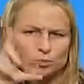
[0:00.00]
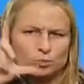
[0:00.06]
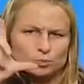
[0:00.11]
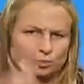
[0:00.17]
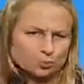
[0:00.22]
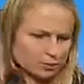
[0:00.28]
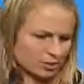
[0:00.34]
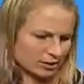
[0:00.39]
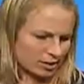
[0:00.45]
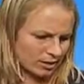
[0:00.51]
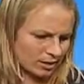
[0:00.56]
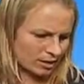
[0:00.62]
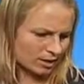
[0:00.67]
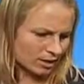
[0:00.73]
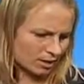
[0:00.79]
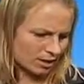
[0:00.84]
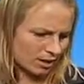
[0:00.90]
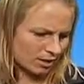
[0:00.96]
and I want to
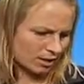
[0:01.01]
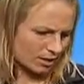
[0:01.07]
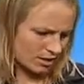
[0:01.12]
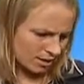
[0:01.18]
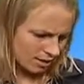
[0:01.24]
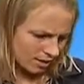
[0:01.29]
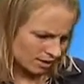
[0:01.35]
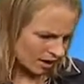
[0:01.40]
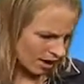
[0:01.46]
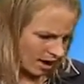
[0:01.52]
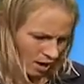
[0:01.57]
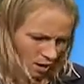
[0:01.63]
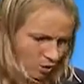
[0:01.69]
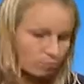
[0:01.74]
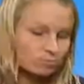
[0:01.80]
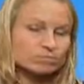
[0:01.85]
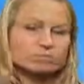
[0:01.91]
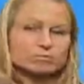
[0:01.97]
print that
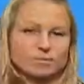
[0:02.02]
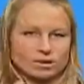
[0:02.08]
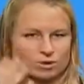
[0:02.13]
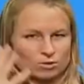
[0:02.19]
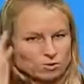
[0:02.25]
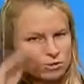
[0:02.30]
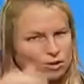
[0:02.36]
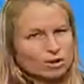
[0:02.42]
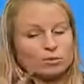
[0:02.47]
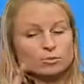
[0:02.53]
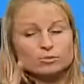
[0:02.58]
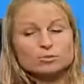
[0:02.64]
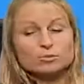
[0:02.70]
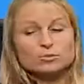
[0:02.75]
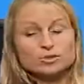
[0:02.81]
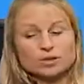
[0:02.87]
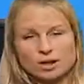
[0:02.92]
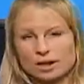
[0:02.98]
email.
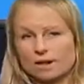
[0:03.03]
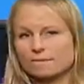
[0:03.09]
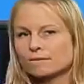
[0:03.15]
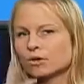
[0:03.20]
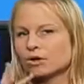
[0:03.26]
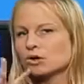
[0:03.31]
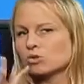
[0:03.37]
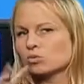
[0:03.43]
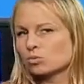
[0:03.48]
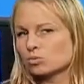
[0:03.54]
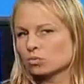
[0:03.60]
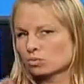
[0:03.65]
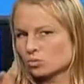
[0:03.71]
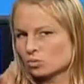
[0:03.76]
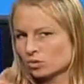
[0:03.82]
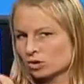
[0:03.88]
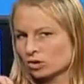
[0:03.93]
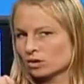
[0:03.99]
Printing has a
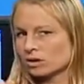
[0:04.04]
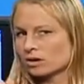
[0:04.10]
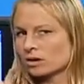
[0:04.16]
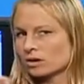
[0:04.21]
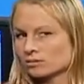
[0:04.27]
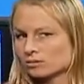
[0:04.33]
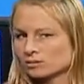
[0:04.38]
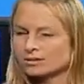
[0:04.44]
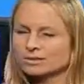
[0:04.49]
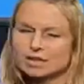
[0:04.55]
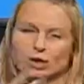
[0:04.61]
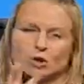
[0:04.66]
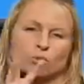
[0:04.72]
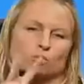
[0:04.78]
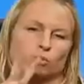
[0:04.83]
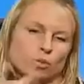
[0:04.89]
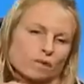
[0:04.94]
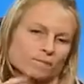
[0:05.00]
wireless feature similar to
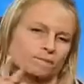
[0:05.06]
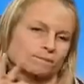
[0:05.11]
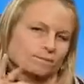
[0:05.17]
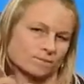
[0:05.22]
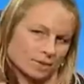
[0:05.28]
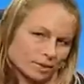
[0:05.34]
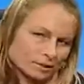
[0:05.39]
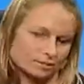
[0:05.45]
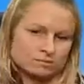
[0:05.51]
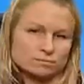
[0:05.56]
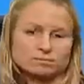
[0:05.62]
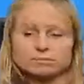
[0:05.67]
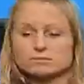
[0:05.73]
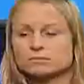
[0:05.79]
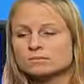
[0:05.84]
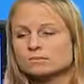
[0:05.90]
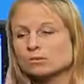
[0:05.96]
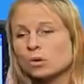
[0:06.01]
Wi-Fi,
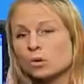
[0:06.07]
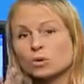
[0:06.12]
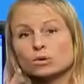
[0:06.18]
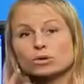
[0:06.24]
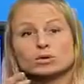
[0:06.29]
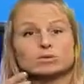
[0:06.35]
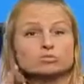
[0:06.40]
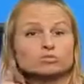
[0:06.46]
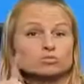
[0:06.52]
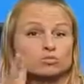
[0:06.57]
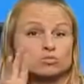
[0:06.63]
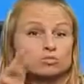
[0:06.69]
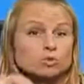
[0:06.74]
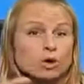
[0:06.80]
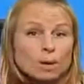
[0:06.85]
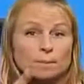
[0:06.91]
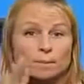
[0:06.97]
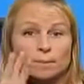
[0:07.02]
or you can
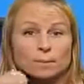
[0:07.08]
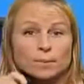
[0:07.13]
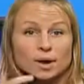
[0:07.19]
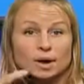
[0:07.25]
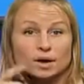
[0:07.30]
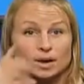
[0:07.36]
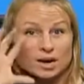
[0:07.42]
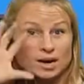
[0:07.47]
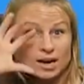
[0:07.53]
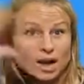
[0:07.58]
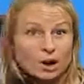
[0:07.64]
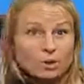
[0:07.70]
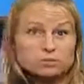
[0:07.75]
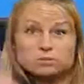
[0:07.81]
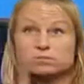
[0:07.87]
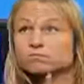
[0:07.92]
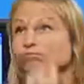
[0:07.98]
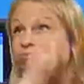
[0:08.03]
use the Dropbox
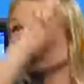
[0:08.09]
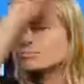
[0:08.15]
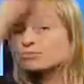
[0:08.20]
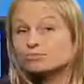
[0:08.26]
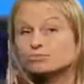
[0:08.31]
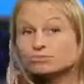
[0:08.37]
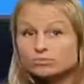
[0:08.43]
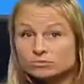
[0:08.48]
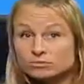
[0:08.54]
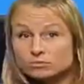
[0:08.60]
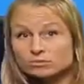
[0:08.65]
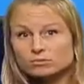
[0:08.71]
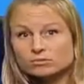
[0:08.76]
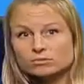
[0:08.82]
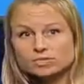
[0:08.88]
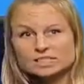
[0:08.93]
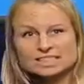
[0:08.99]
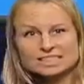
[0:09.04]
via the cloud
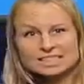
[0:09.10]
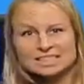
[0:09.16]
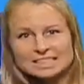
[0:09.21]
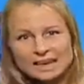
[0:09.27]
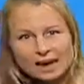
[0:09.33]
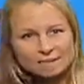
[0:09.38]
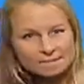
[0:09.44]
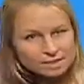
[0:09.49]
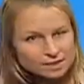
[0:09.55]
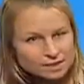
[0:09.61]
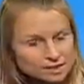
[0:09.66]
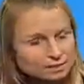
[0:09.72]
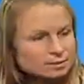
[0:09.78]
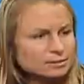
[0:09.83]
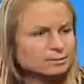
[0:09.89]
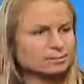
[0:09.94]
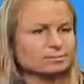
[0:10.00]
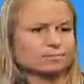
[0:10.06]
feature. I'll
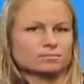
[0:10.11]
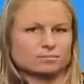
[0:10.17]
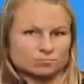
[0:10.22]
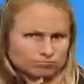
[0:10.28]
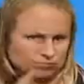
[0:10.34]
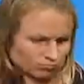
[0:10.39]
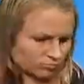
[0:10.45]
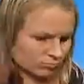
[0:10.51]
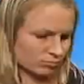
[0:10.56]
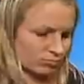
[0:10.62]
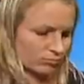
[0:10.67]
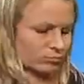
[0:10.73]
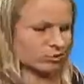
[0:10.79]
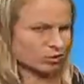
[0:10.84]
go ahead and show you.